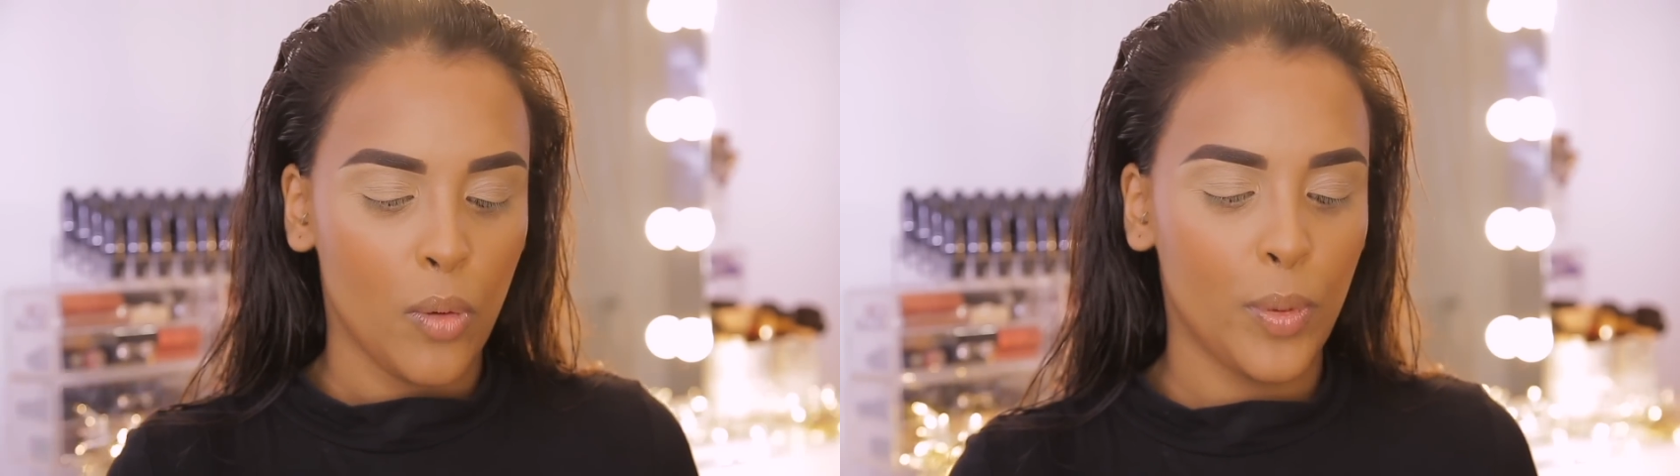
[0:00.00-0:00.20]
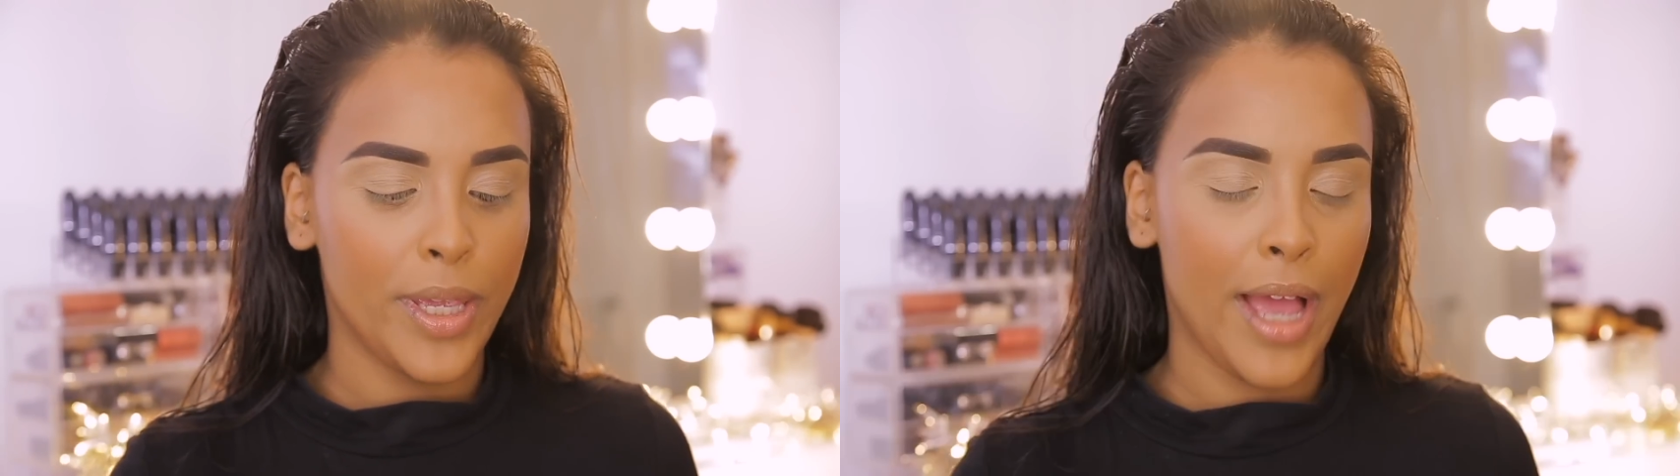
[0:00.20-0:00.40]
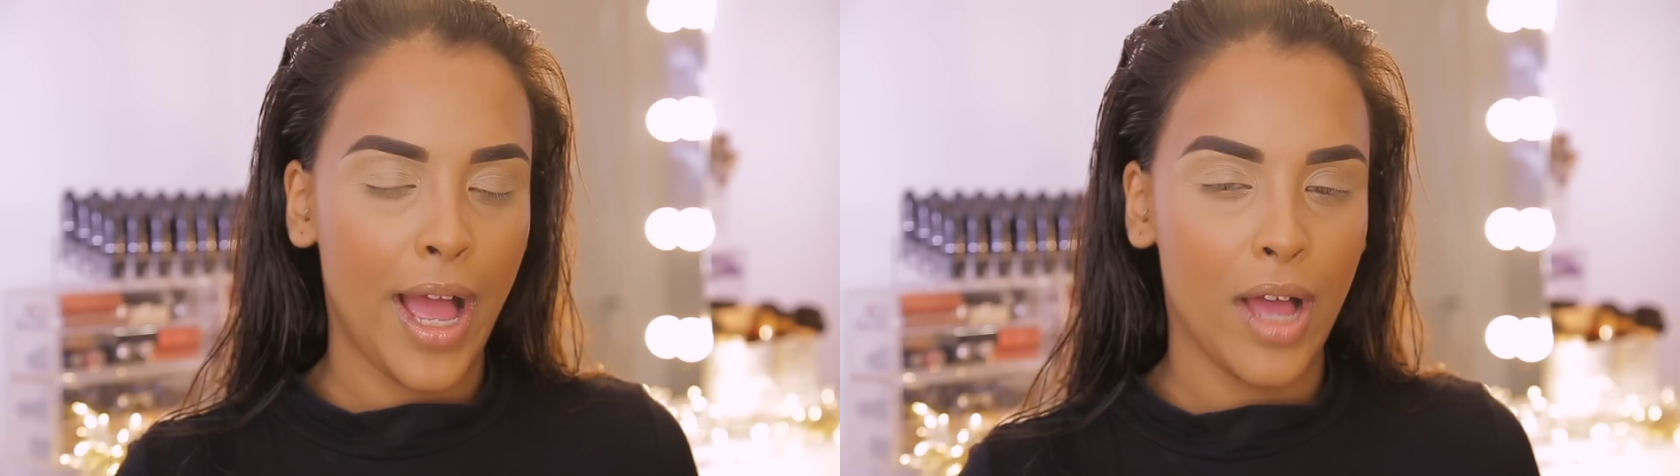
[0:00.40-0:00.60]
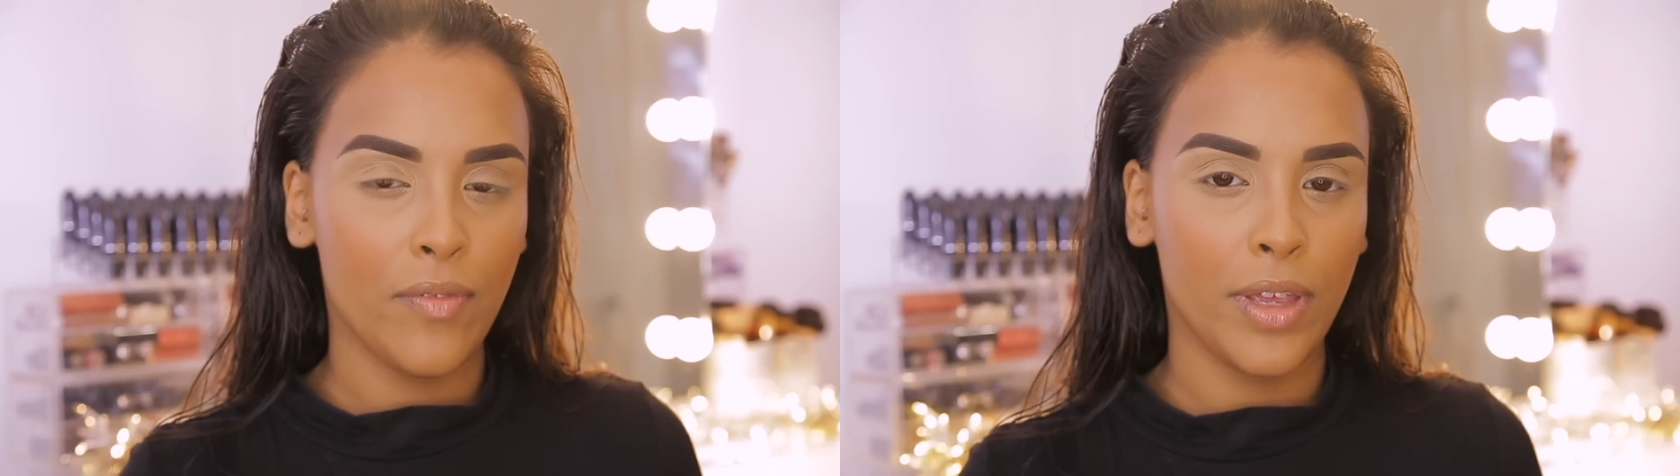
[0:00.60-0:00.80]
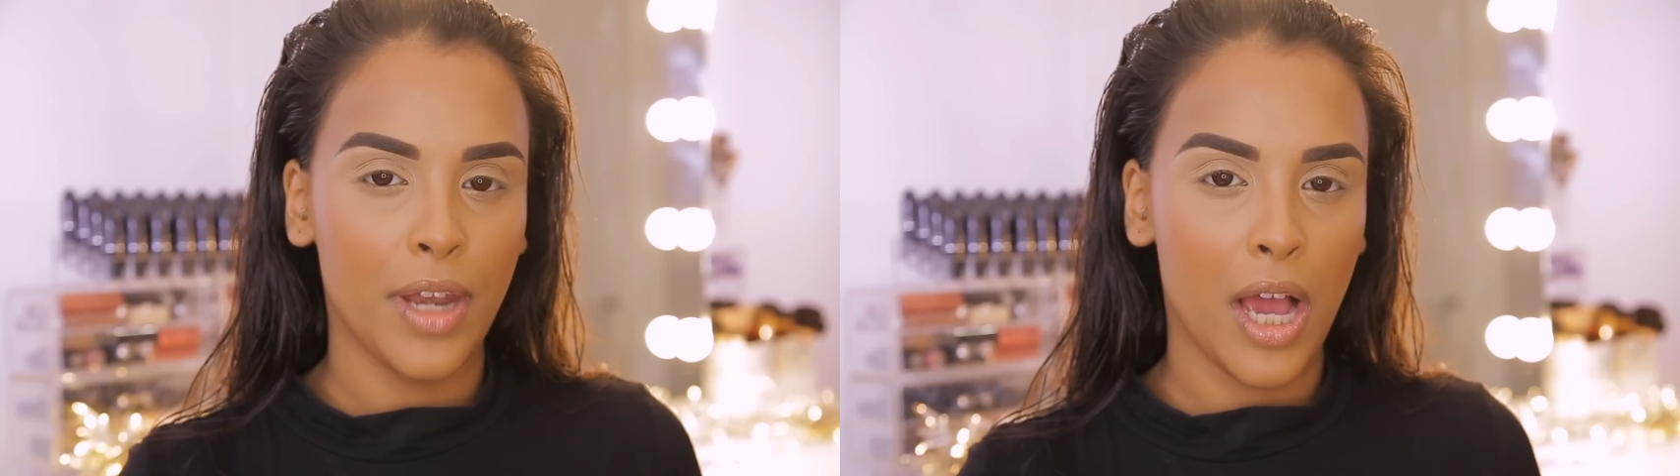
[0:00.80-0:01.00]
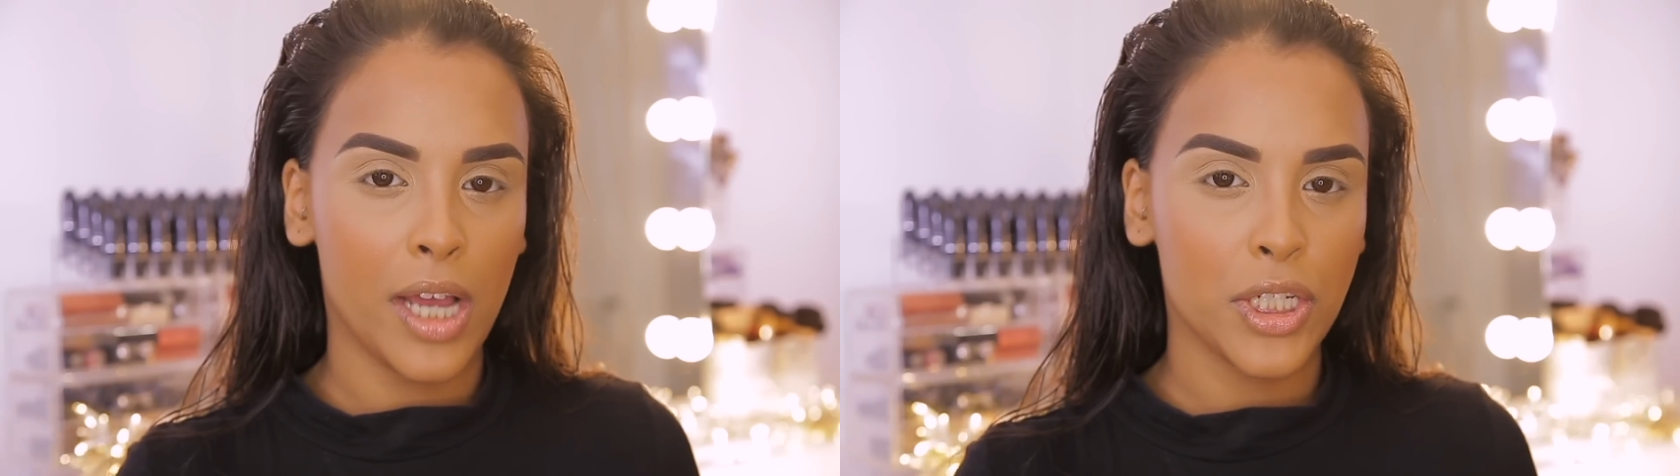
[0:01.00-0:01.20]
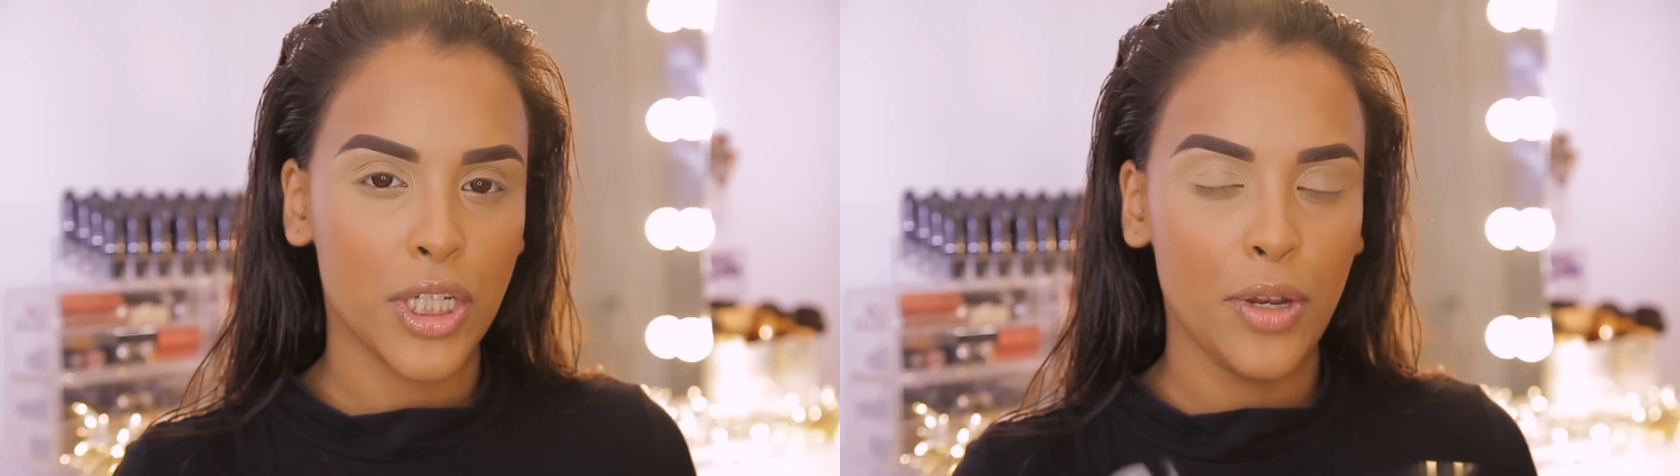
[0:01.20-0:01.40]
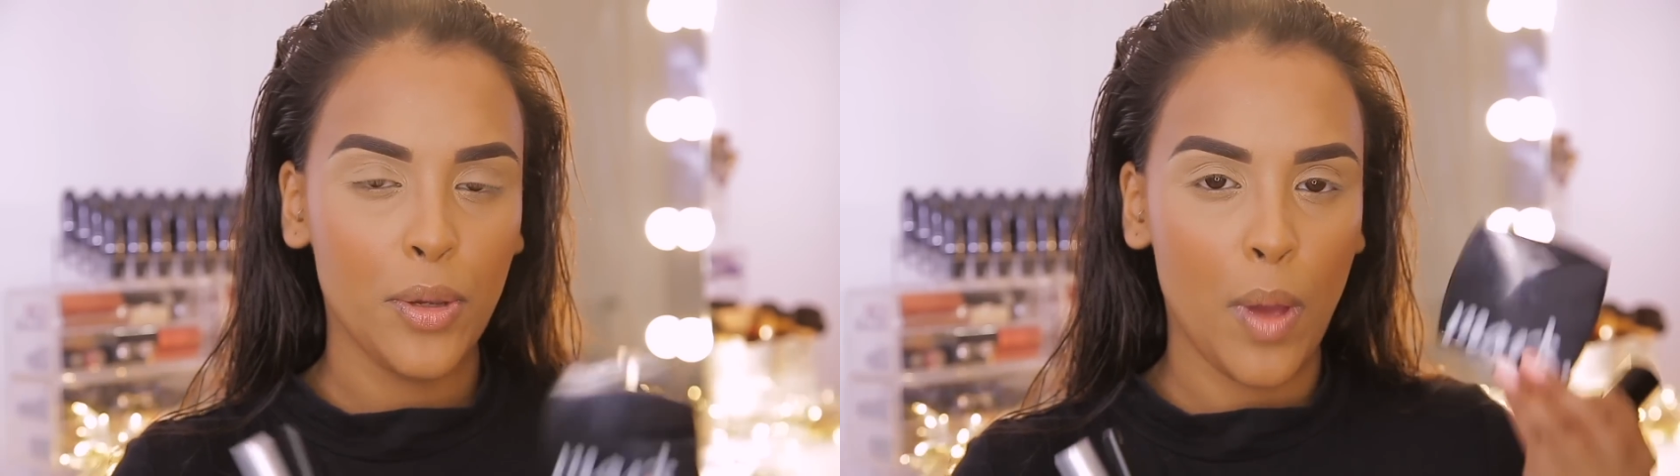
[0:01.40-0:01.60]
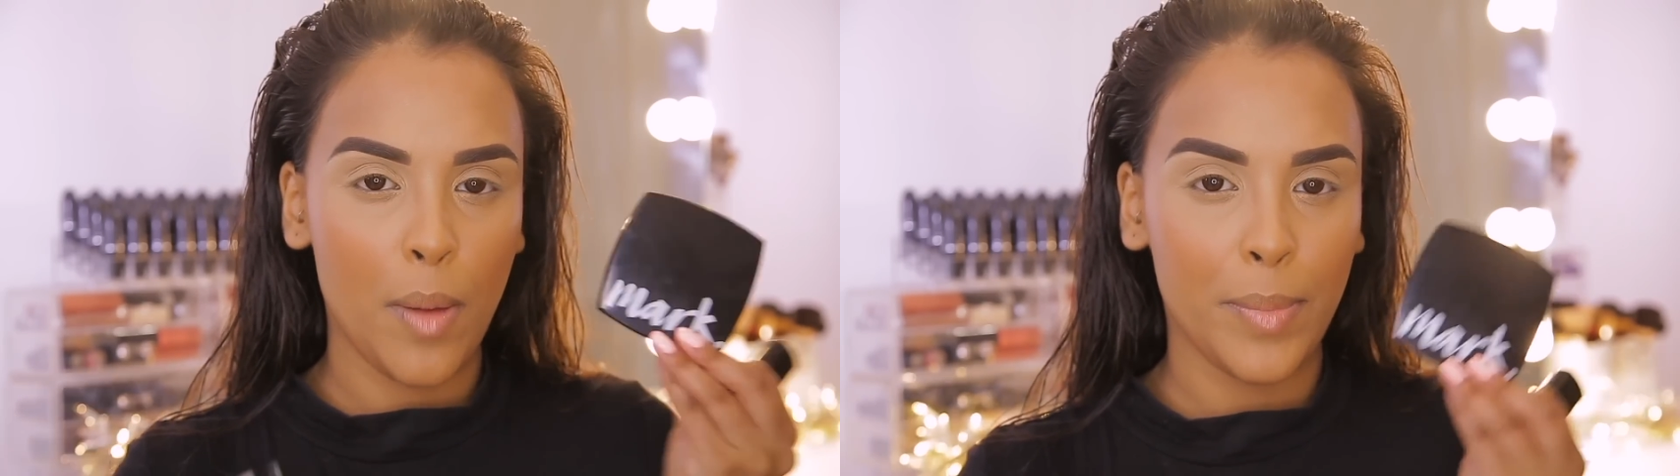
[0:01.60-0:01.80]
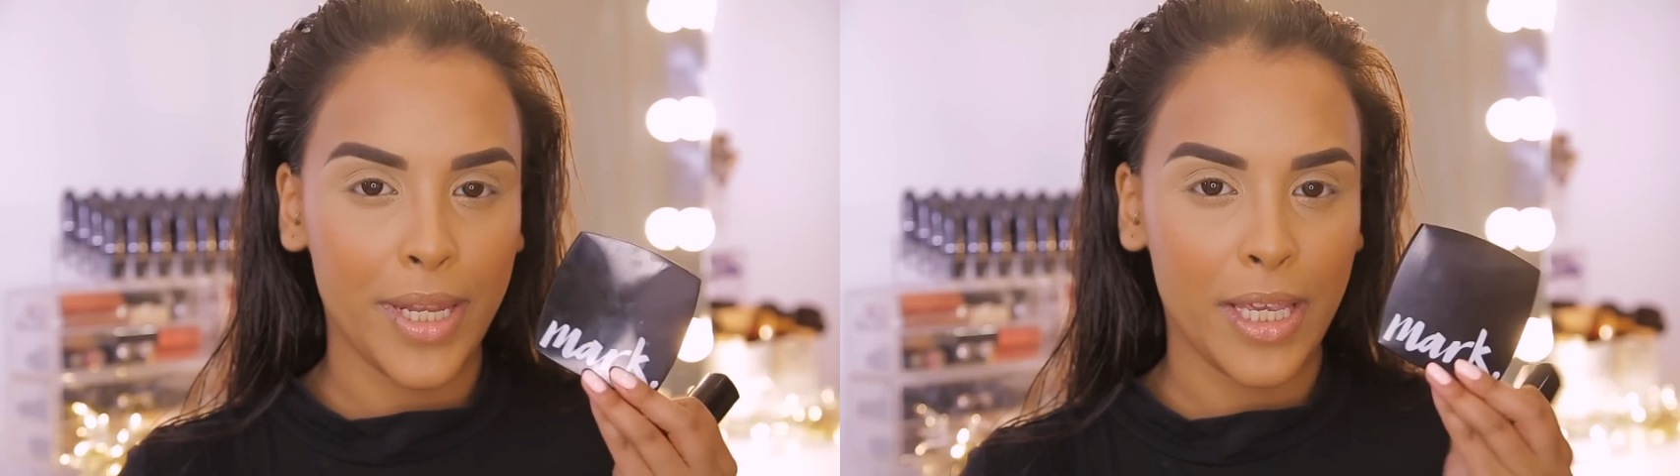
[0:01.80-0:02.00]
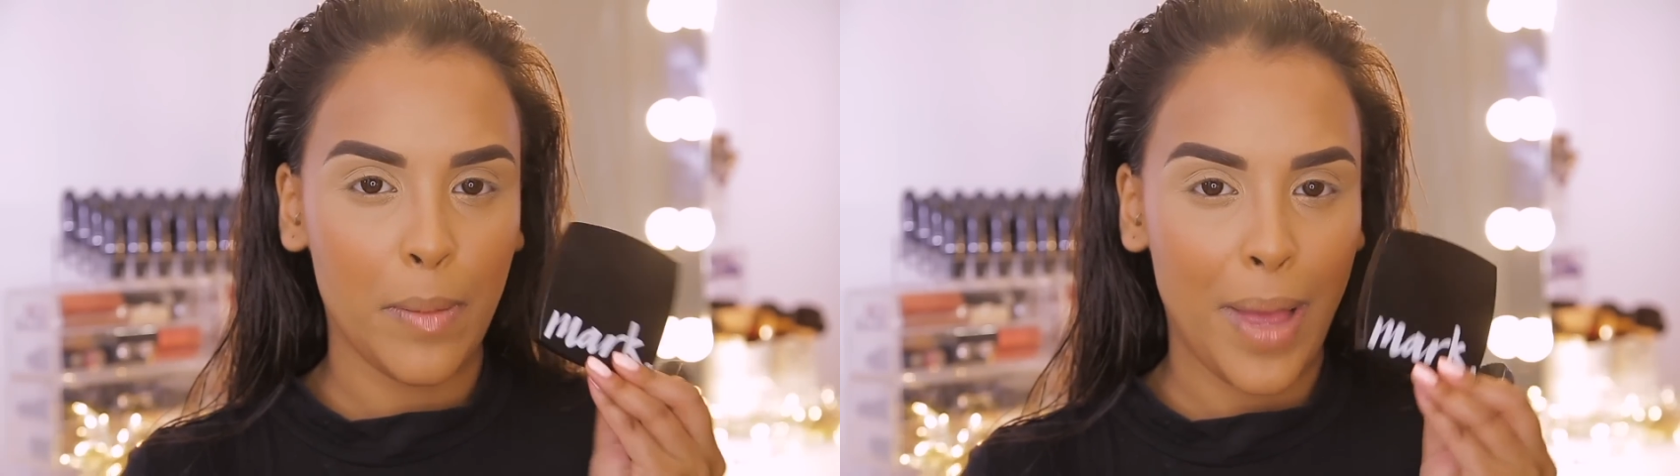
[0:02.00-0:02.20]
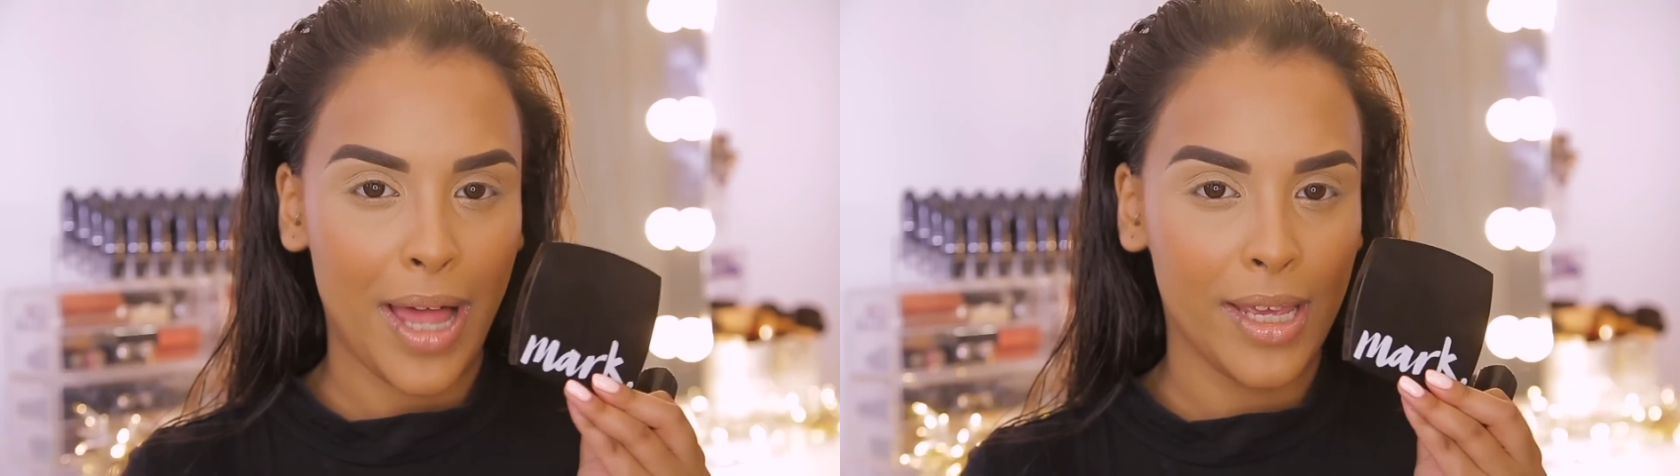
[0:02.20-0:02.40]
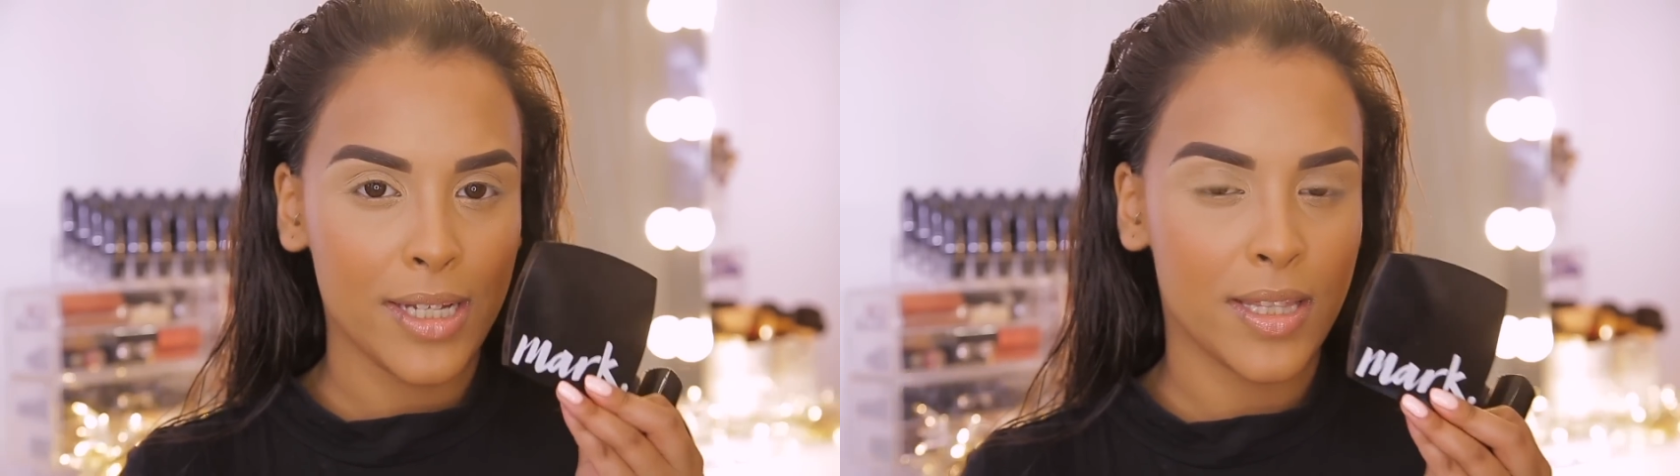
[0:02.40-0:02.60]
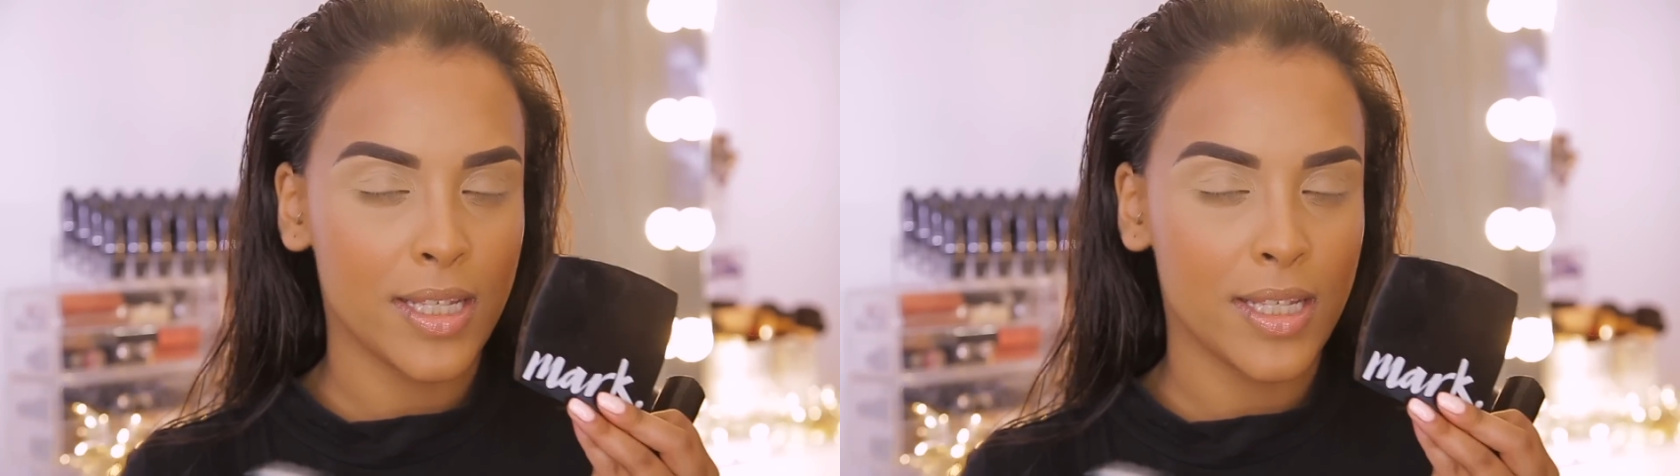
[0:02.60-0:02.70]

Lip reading: We have an eyeshadow mini palette.